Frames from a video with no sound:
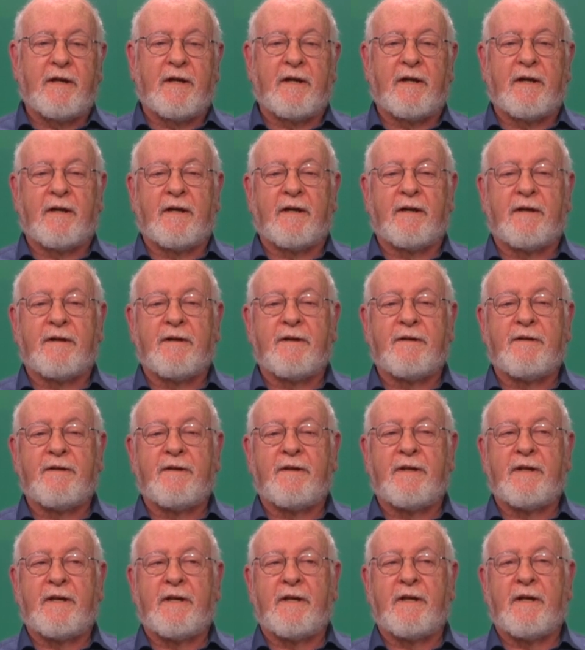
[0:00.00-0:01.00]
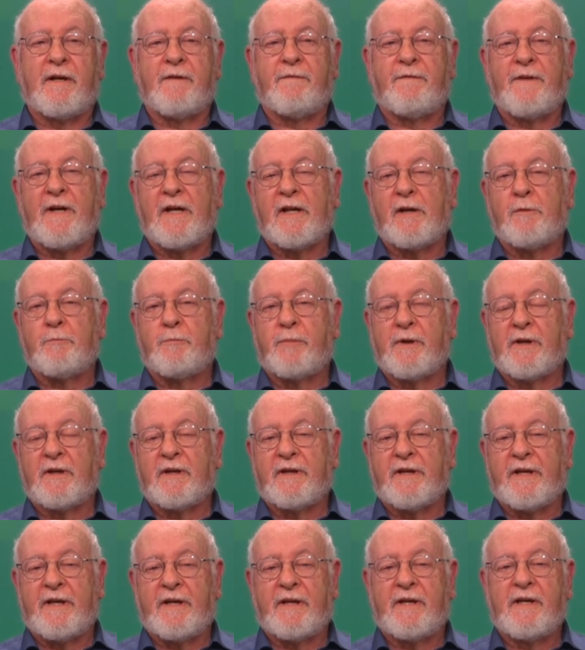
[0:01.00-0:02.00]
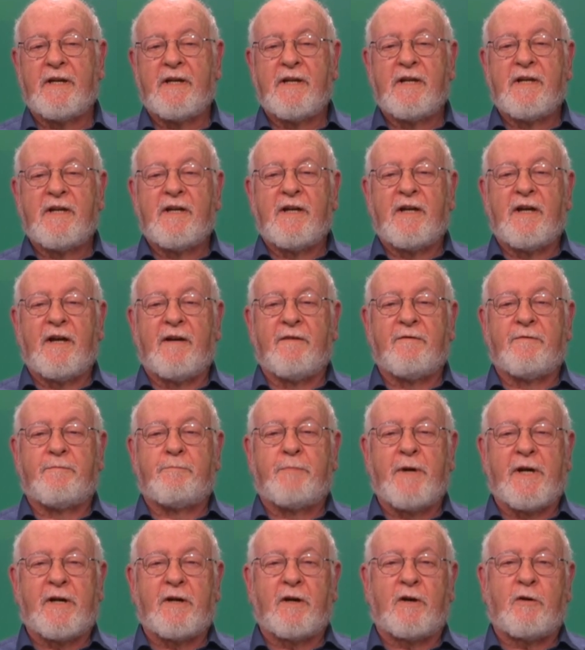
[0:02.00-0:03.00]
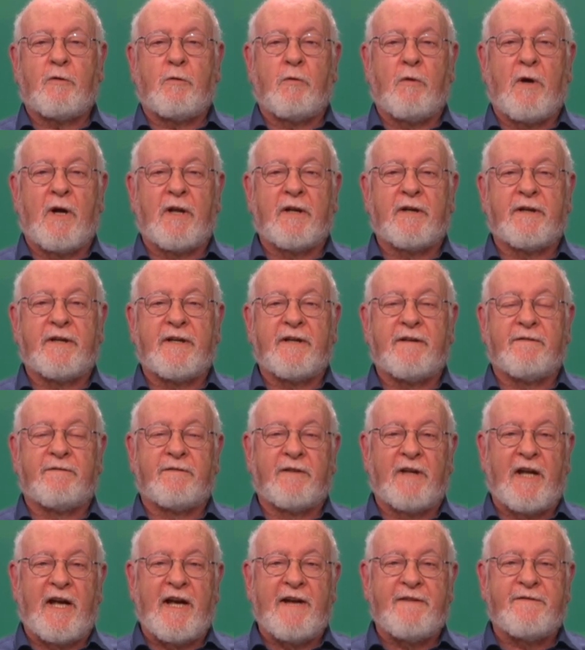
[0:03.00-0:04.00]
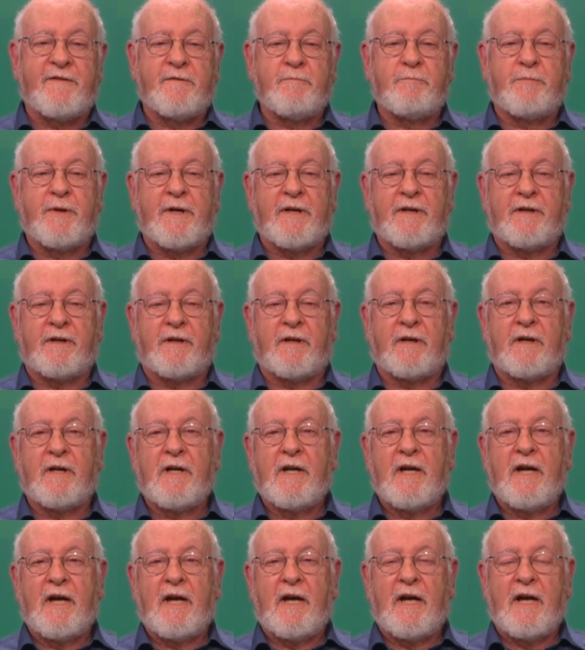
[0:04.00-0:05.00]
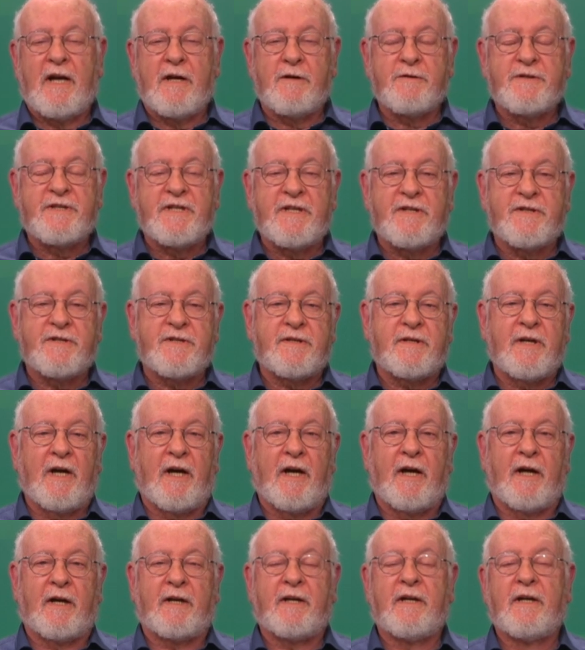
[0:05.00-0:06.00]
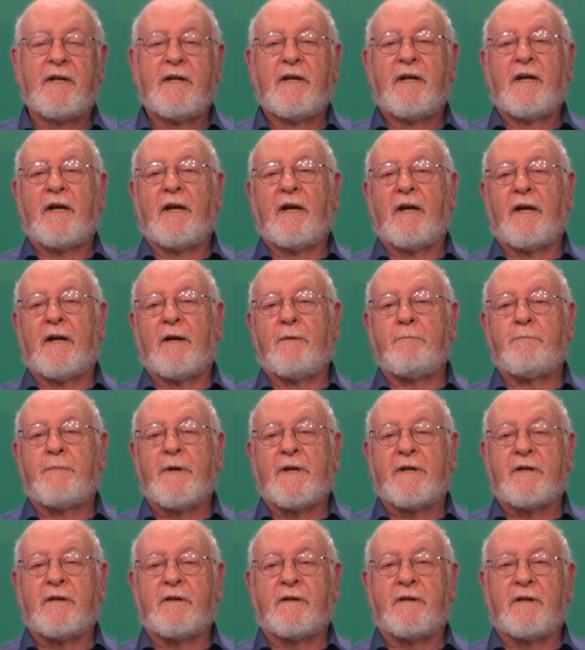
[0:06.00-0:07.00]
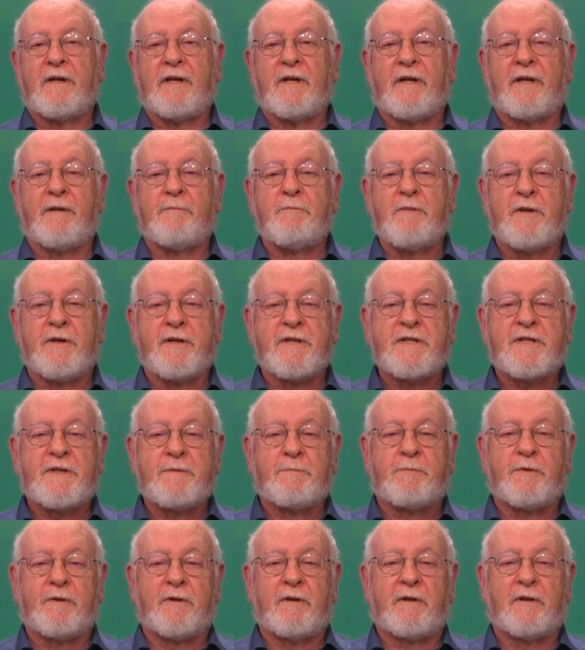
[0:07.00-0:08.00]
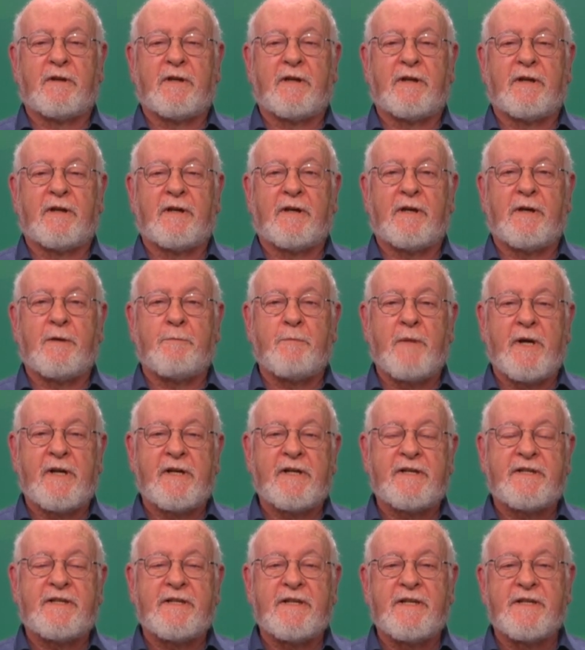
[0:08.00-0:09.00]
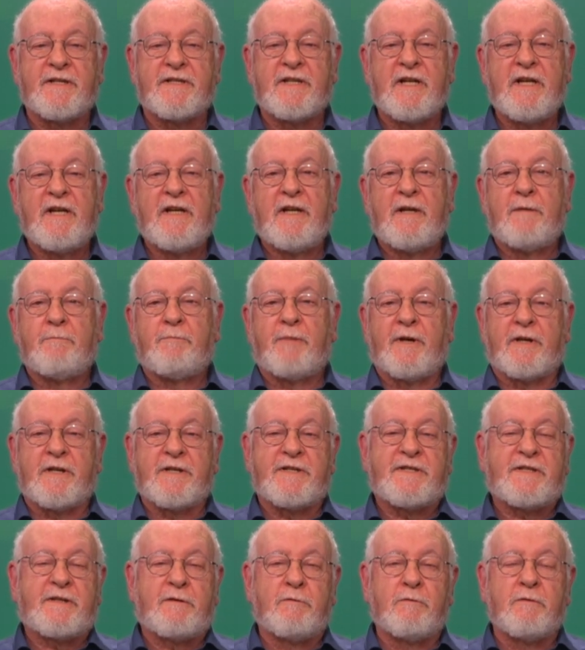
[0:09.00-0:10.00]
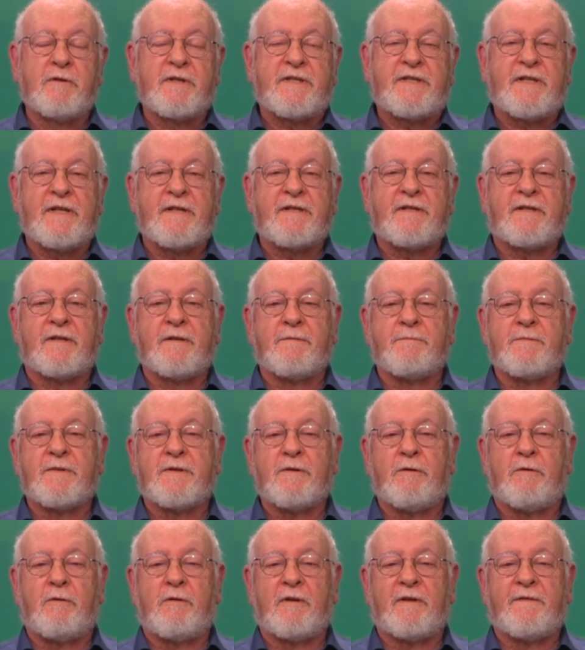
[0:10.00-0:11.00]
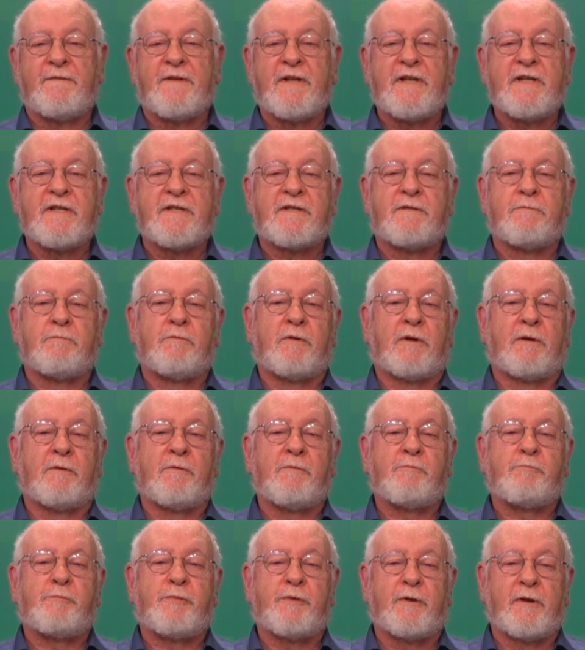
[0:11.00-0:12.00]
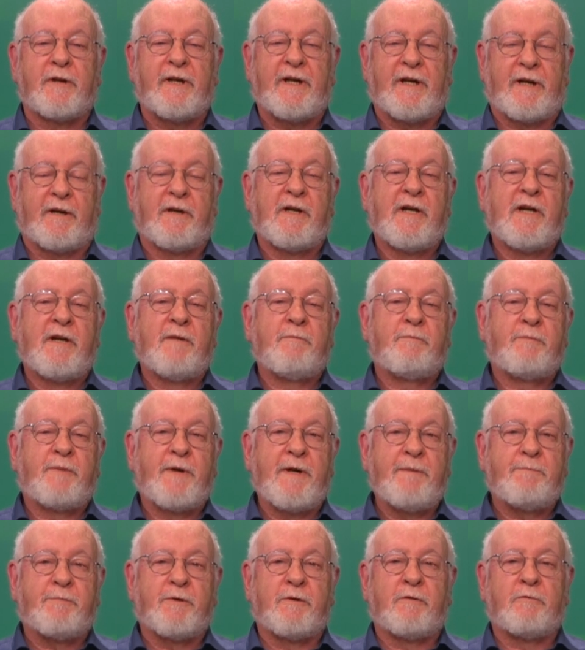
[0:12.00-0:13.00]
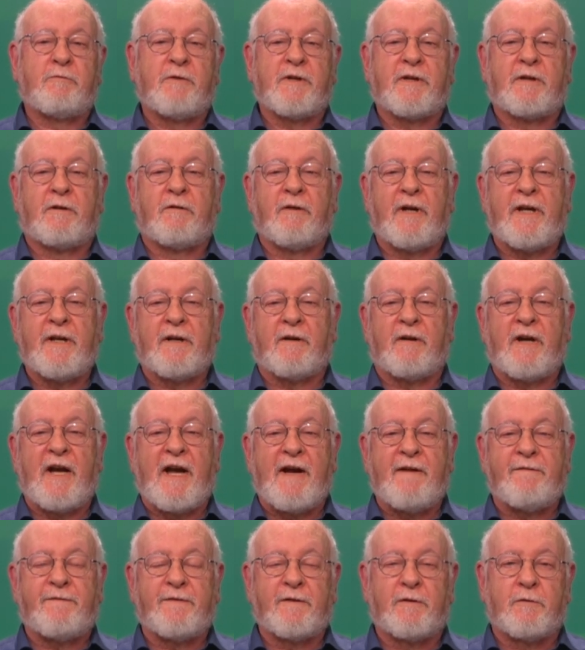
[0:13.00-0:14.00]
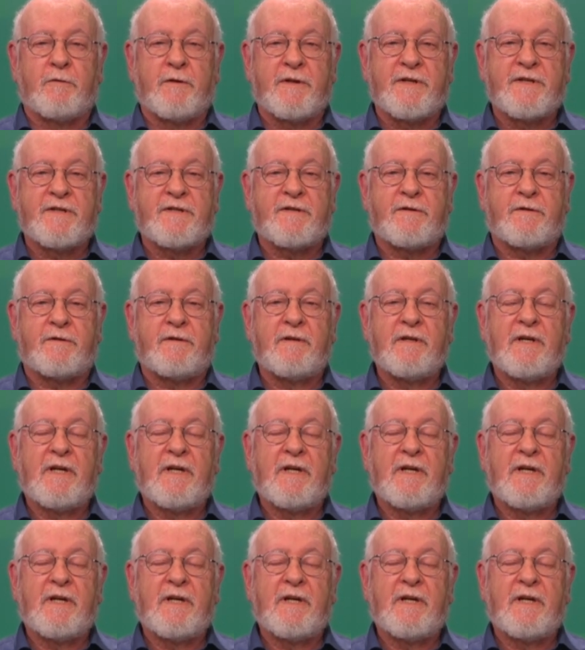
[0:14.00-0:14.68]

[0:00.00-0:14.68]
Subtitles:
the availability of better quality of life and better housing stock, better municipal amenities, better school systems, all of these were pulling people with greater affluence